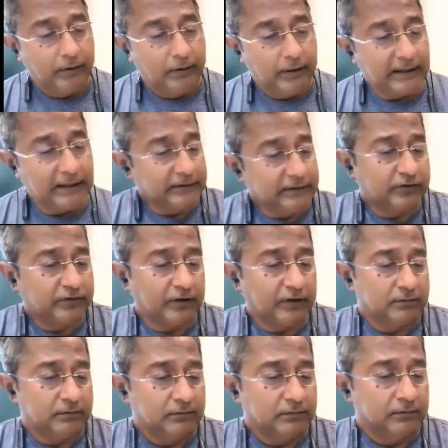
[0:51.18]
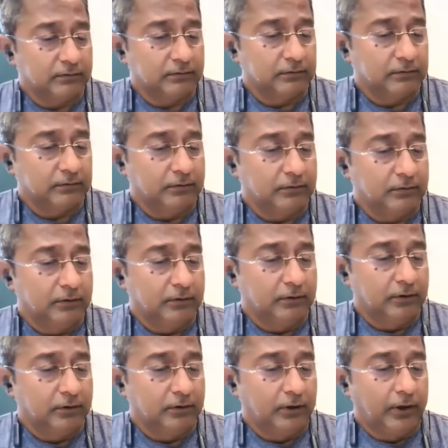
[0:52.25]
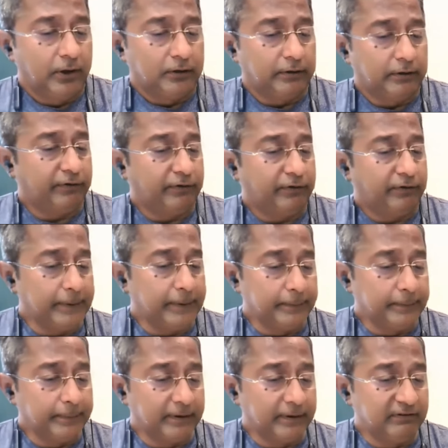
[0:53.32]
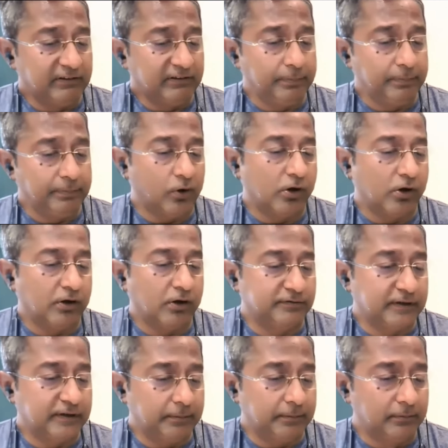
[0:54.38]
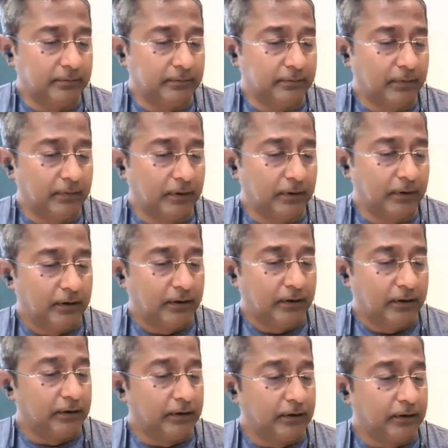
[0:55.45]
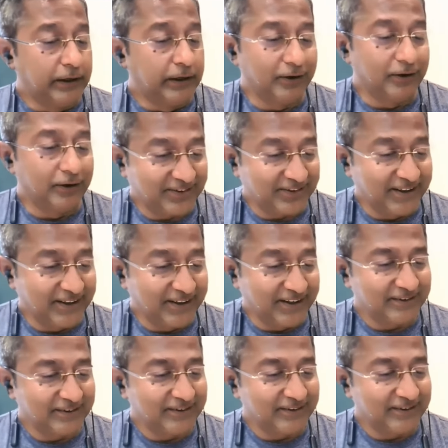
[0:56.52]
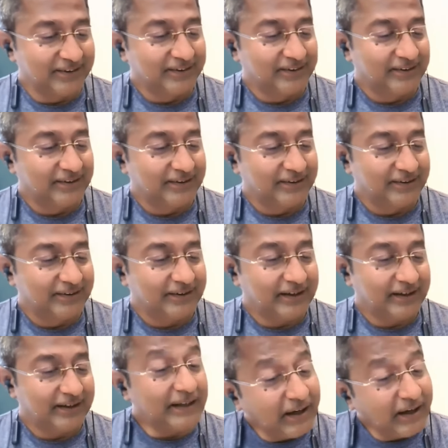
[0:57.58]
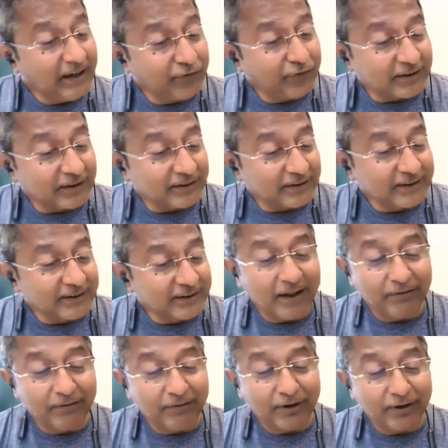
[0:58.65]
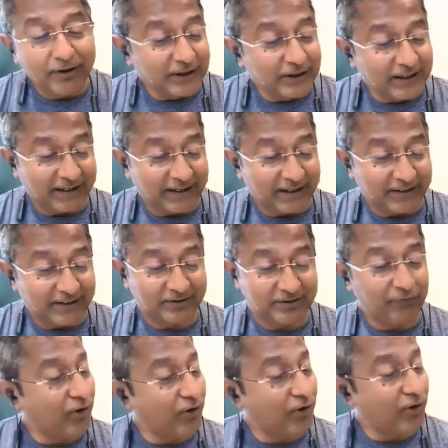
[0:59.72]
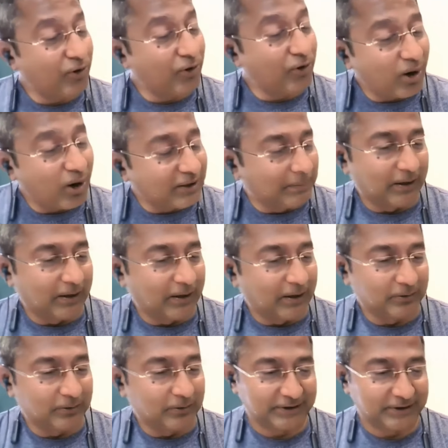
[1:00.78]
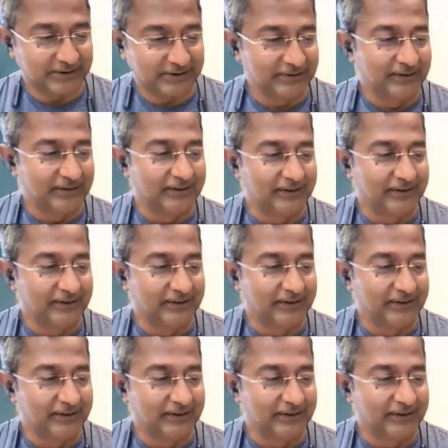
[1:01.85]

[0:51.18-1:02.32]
And that's it. The five people with me, all of them did not test it and they left it. They never utilized it. They forgot about it. Correct?